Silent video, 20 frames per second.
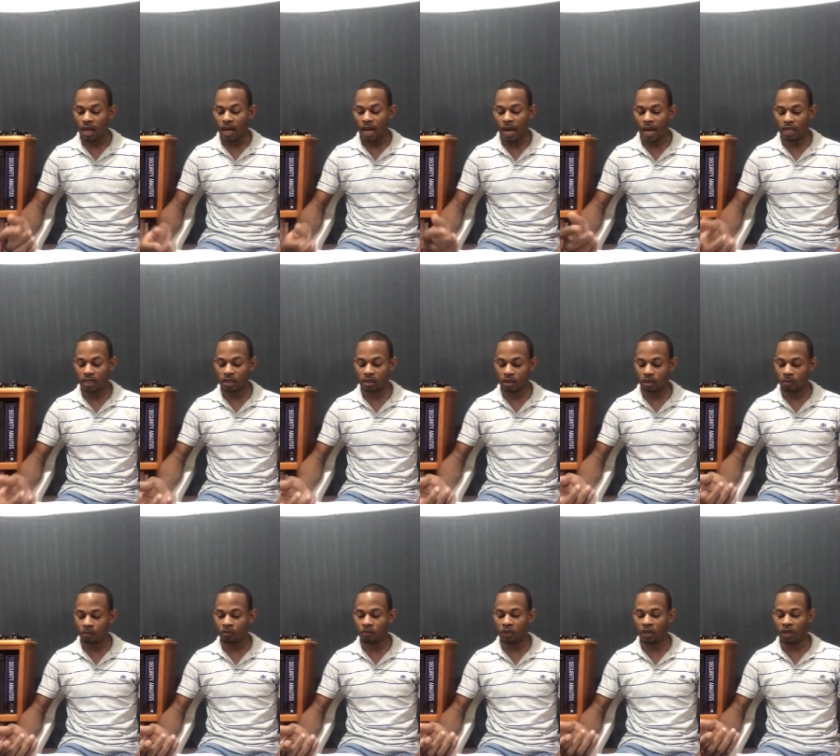as
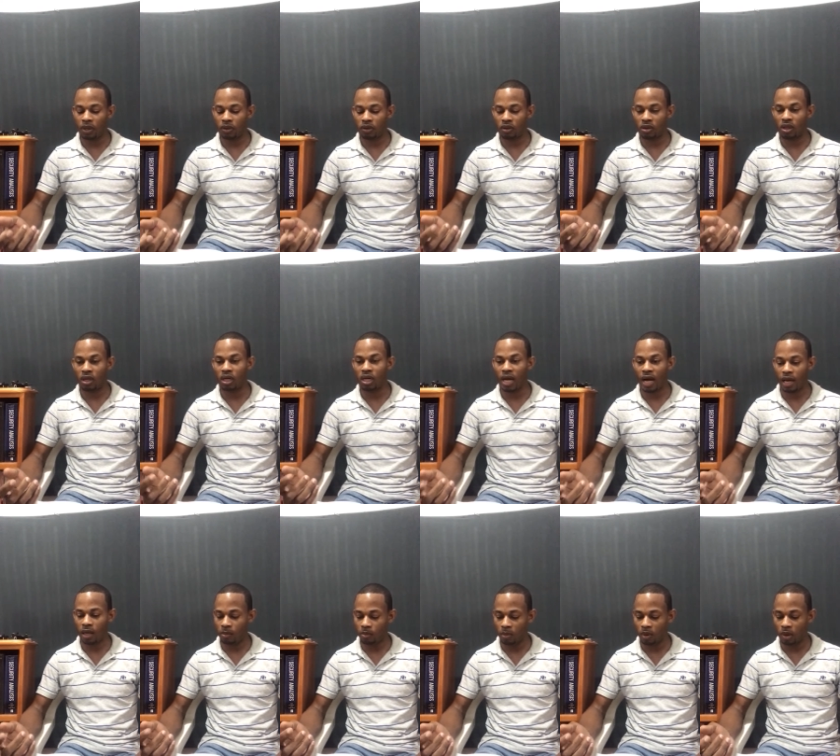compared to the 9
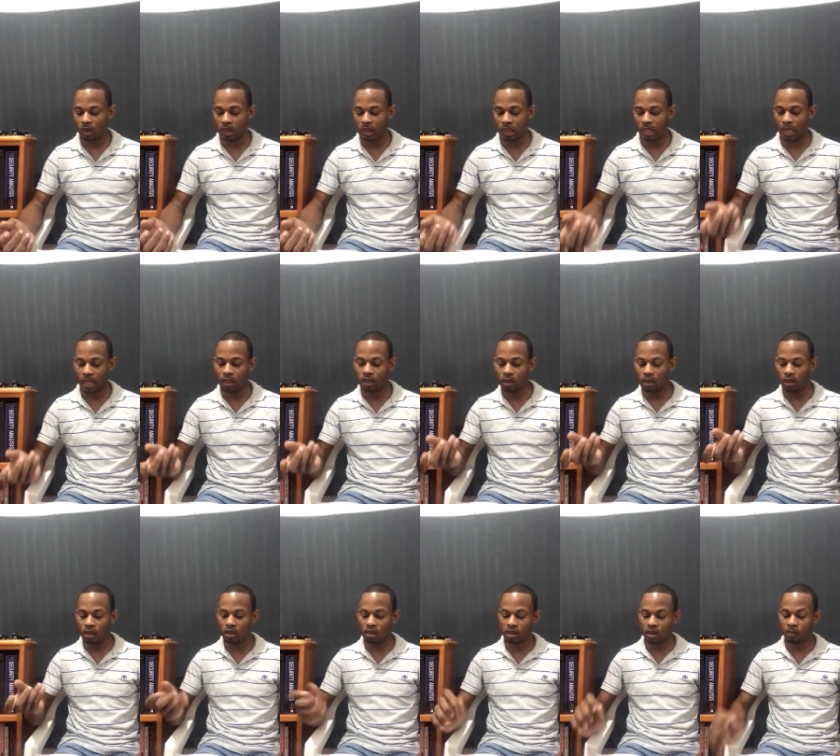months
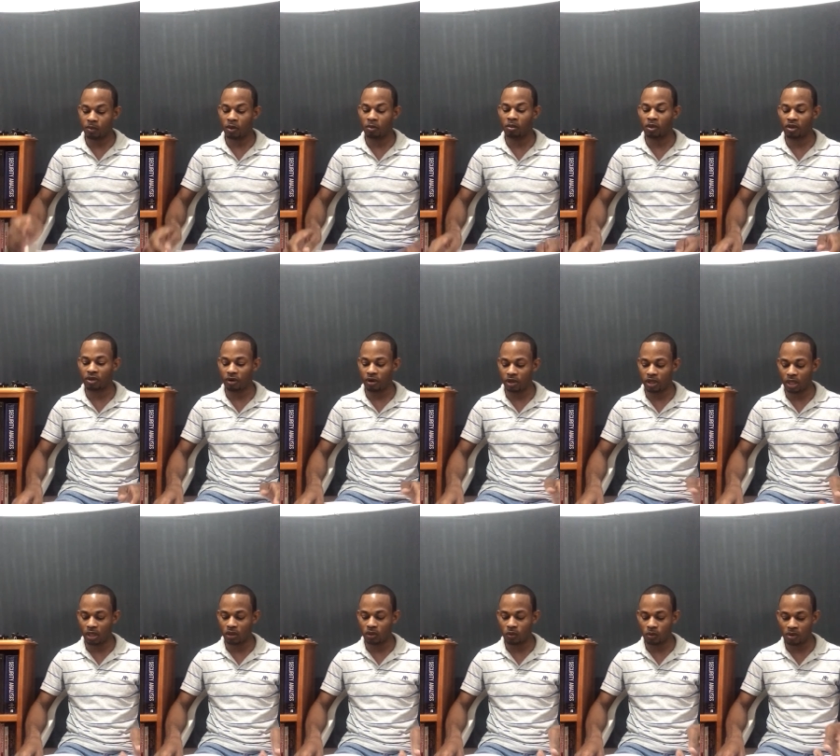ended September
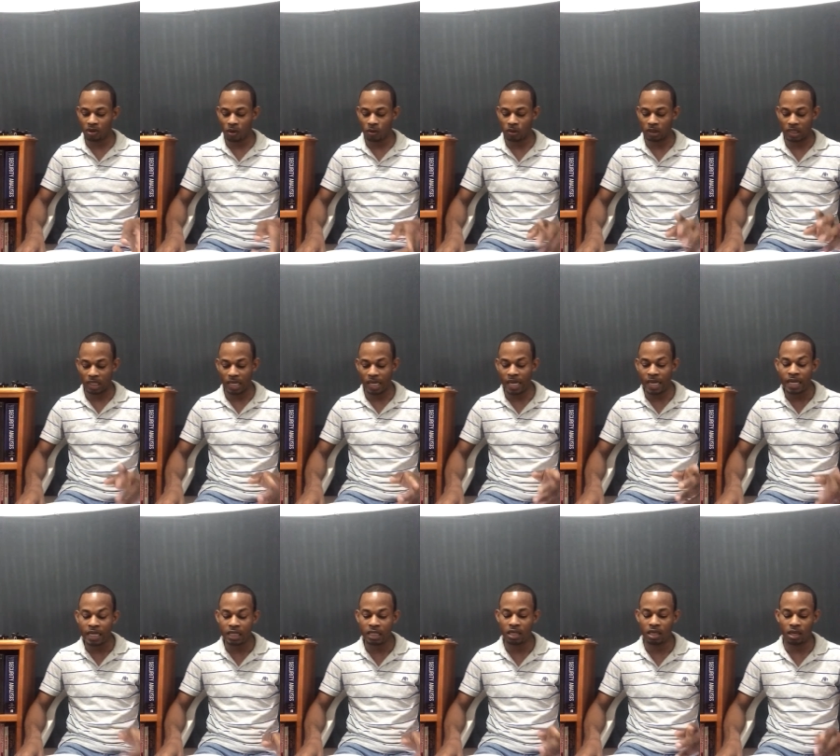30th,
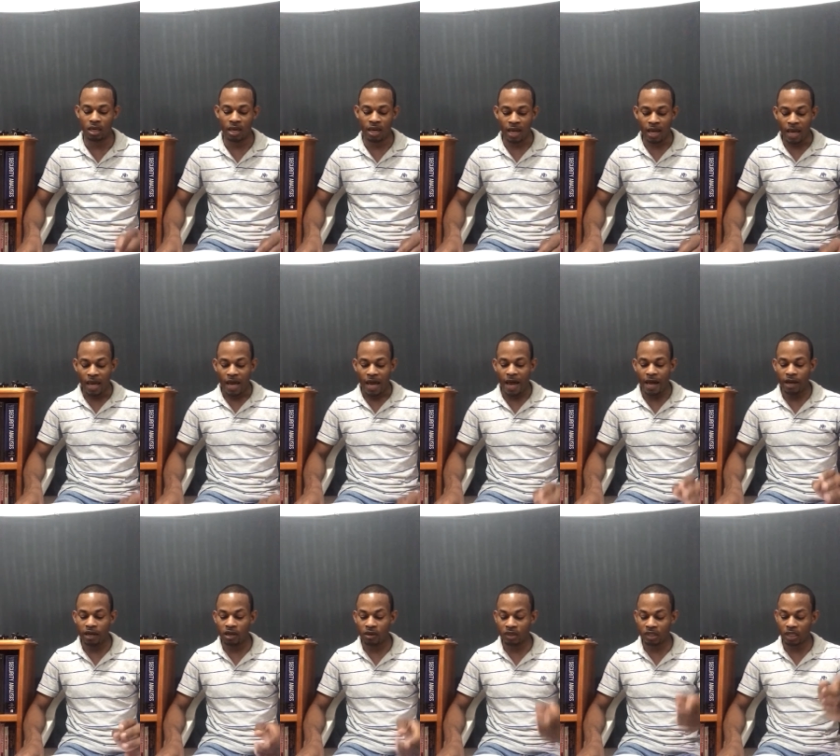2018.
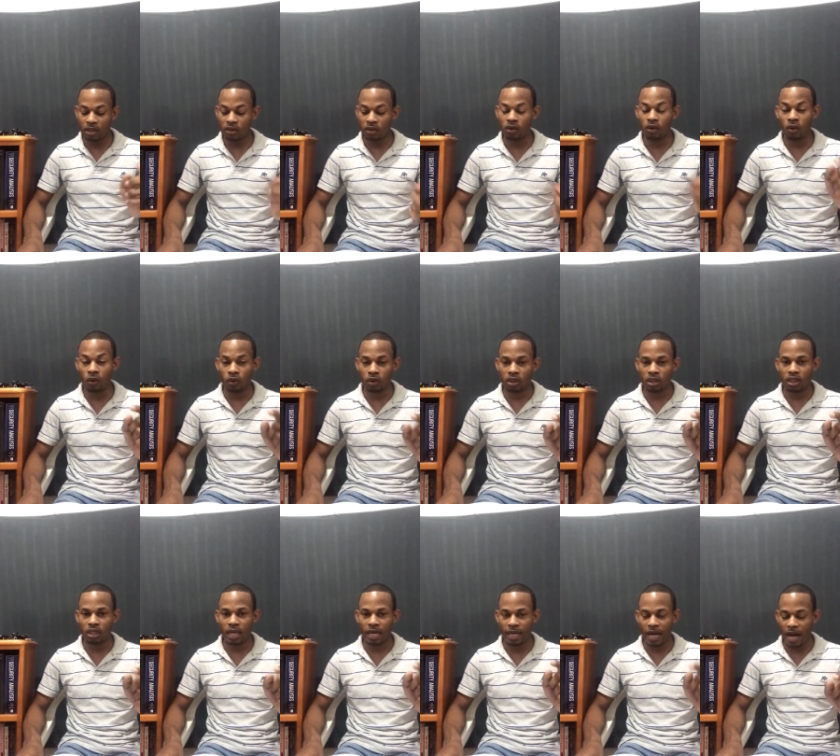And there's a
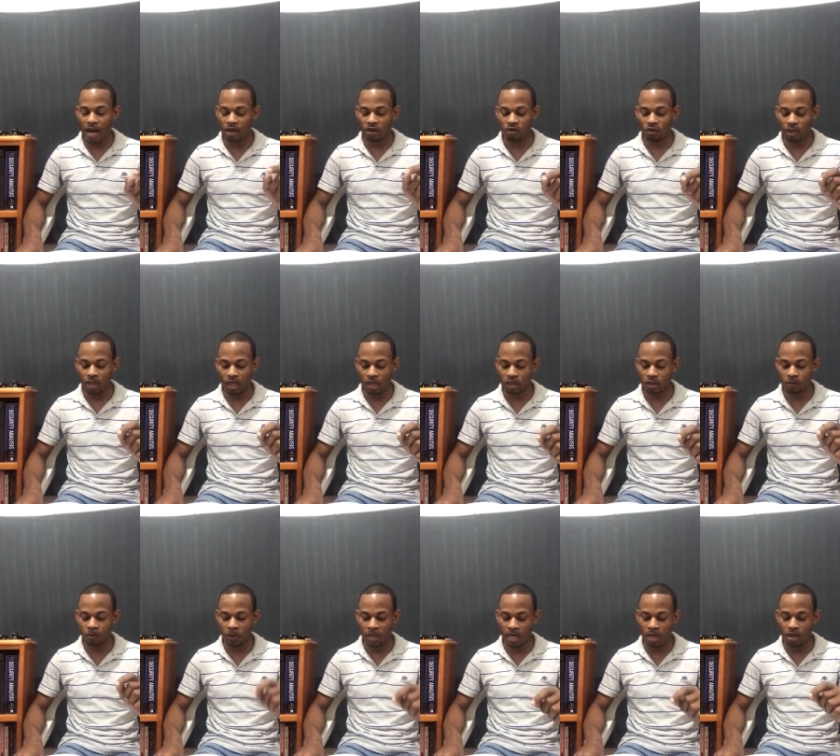note that actually
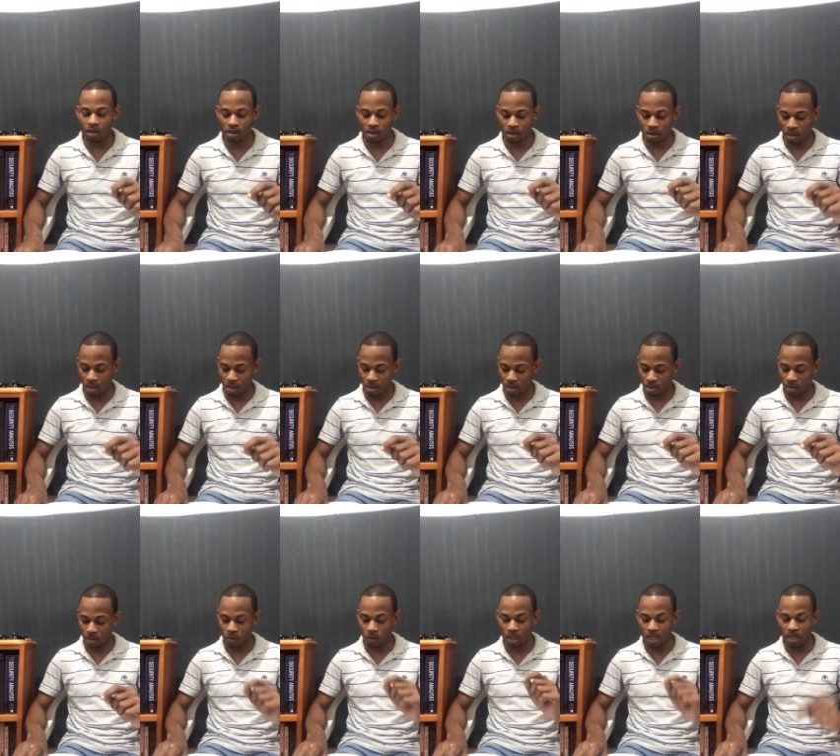explains this
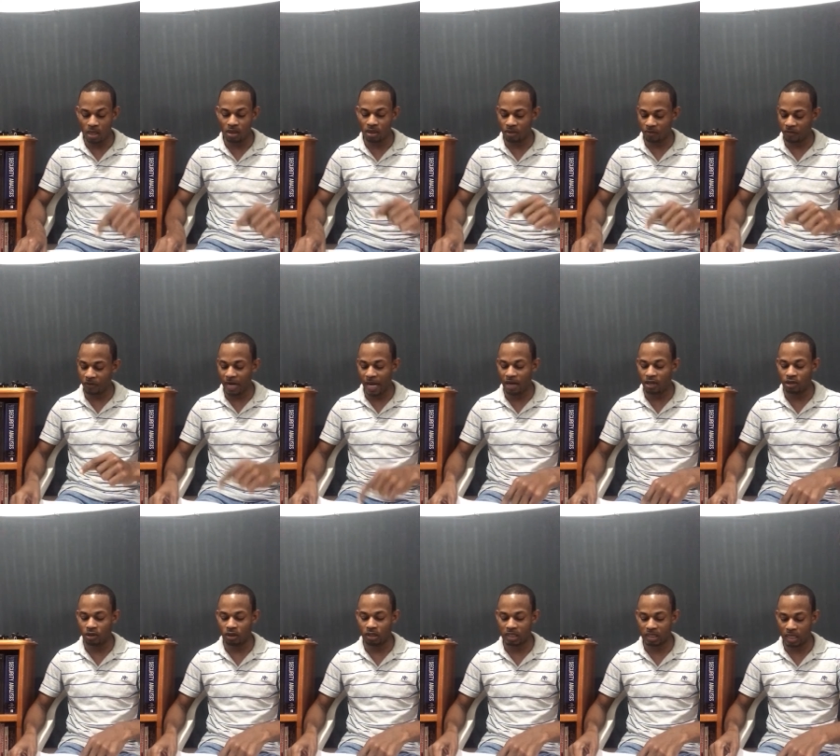in the
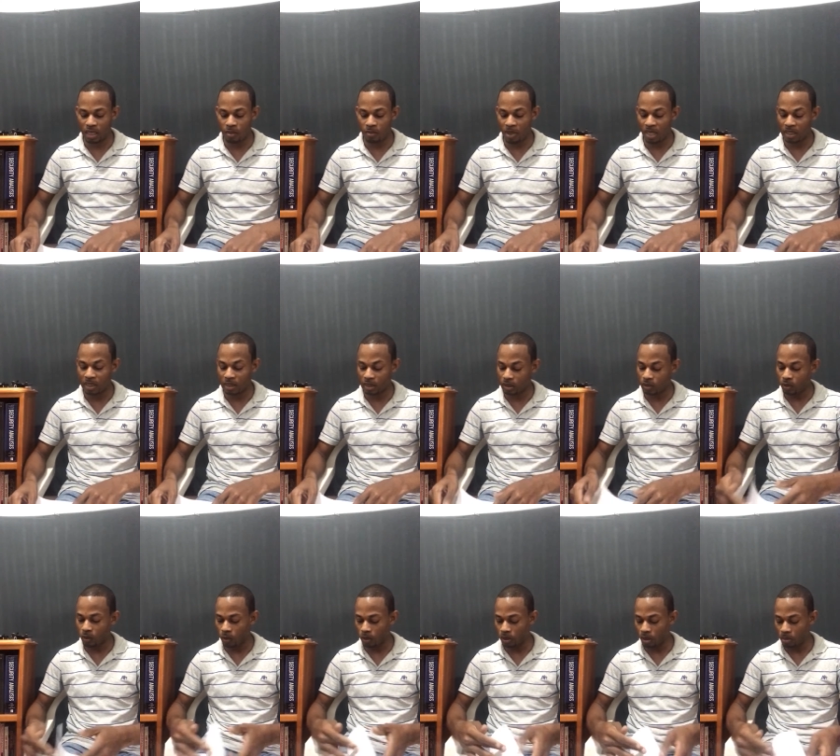financial statements. It's
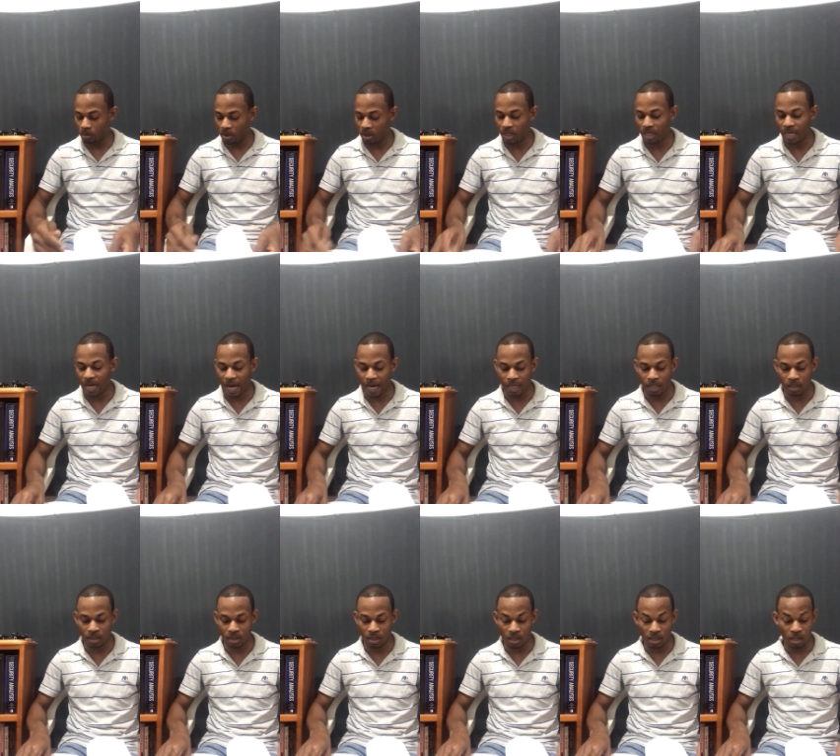note number
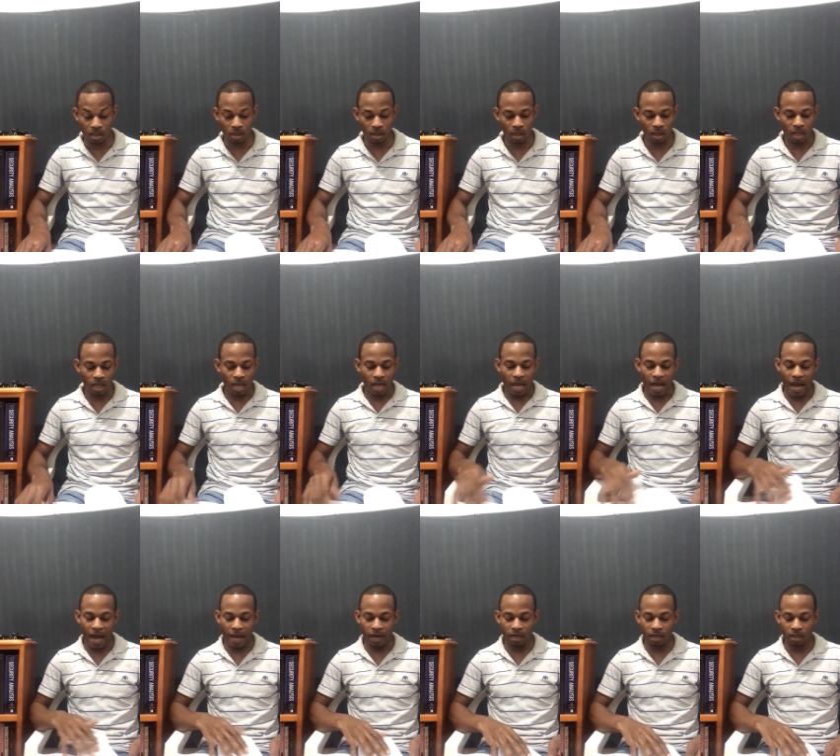19,
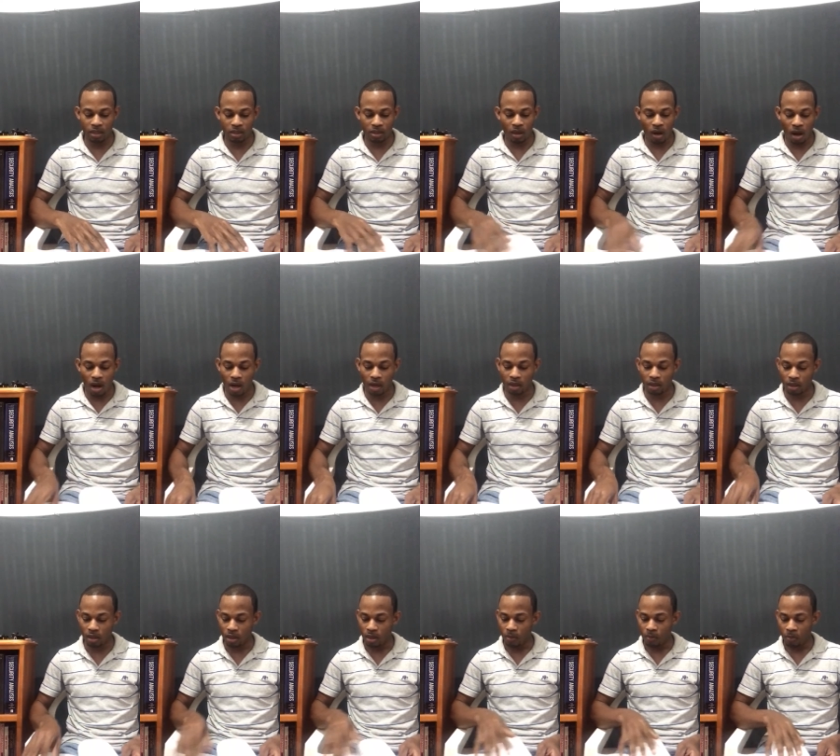and it's on
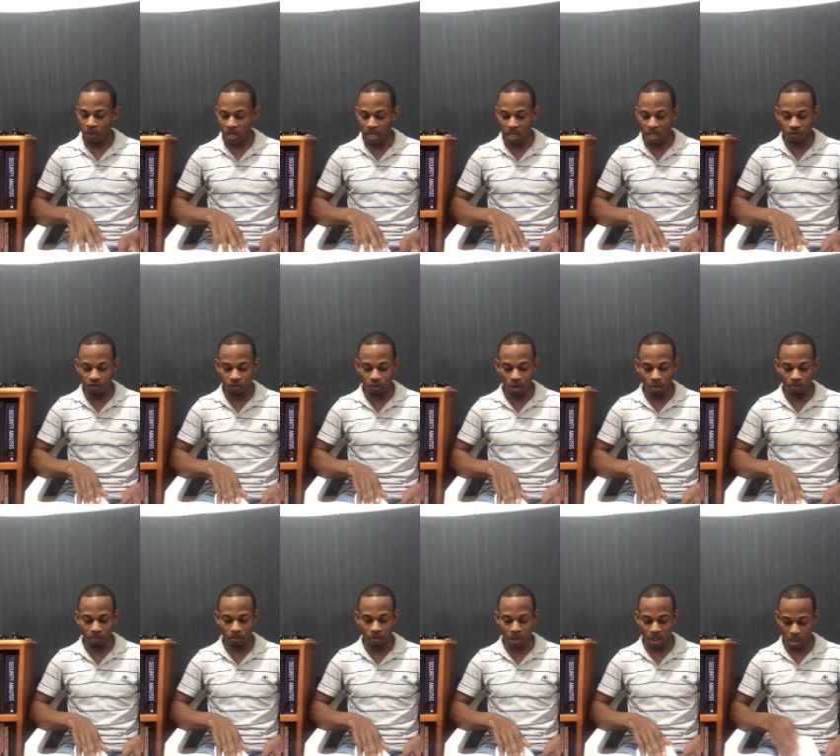page
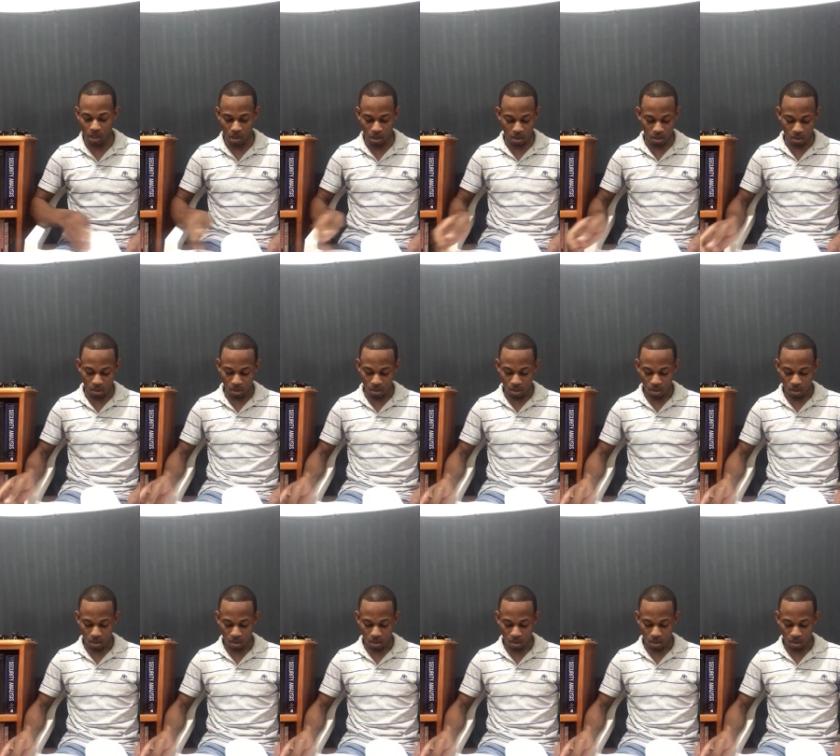number